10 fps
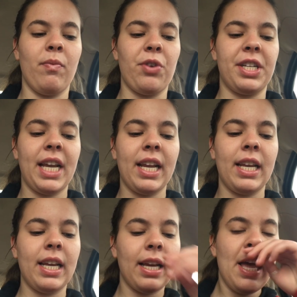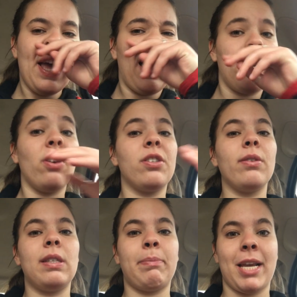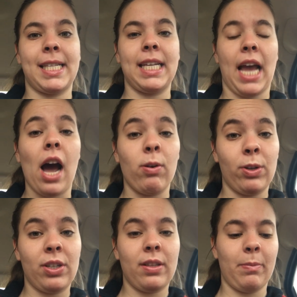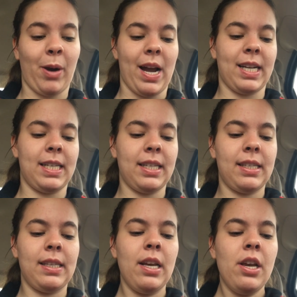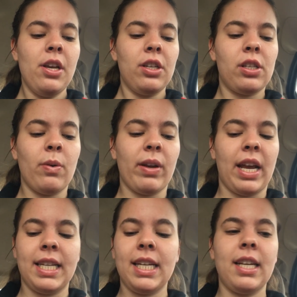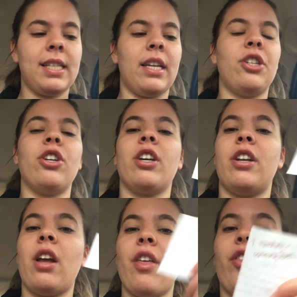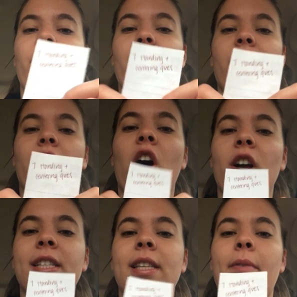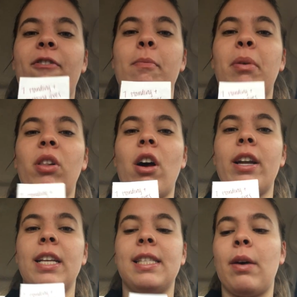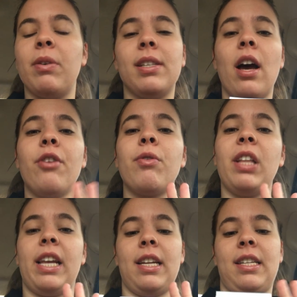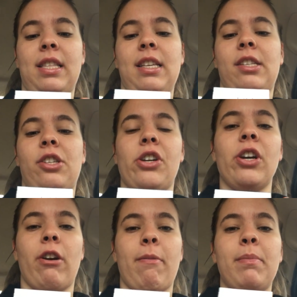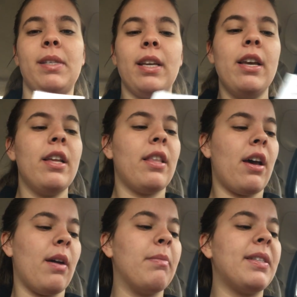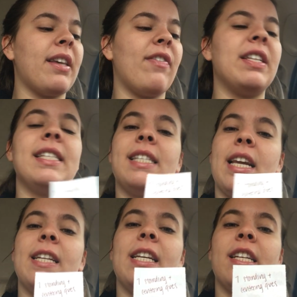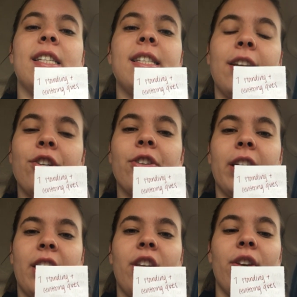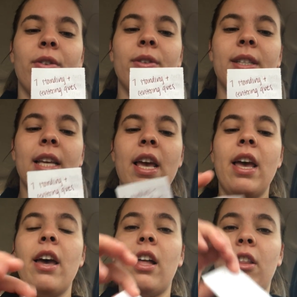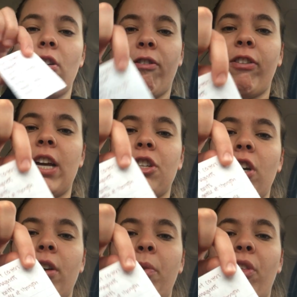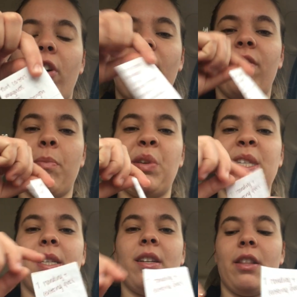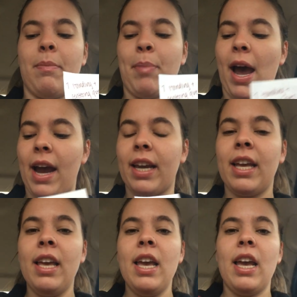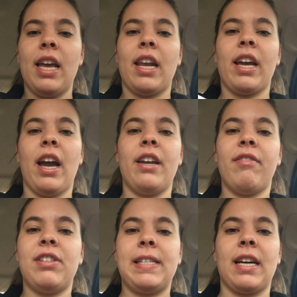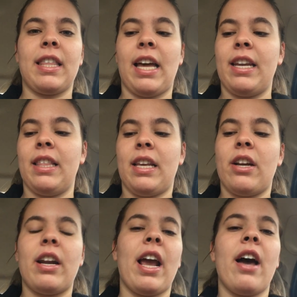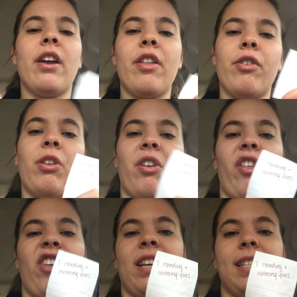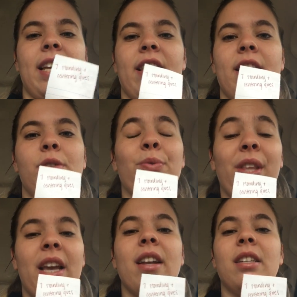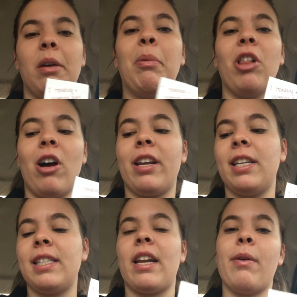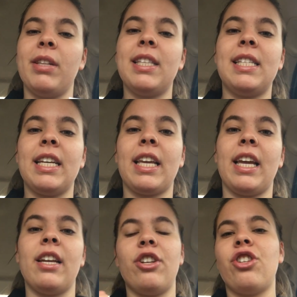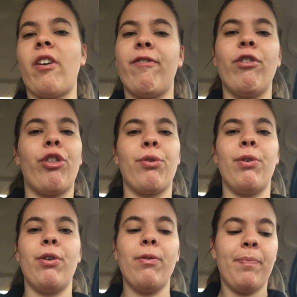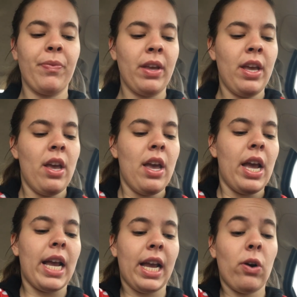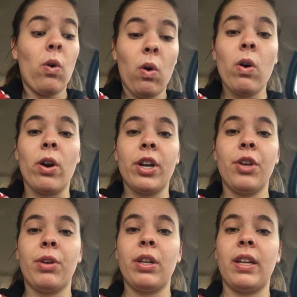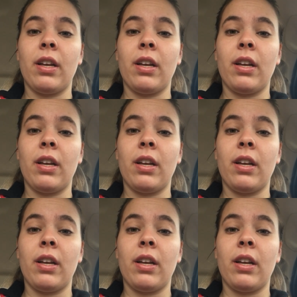retaining and also spacing out the practice. So what I did is I took another concept from Pilates that was unrelated to these terms, 7 standing and centering cues, a little flashcard with all of them listed on the back, and I kind of stuck that in there. And I had other little things like this related to Pilates that I would stick in, shuffle through. Or you can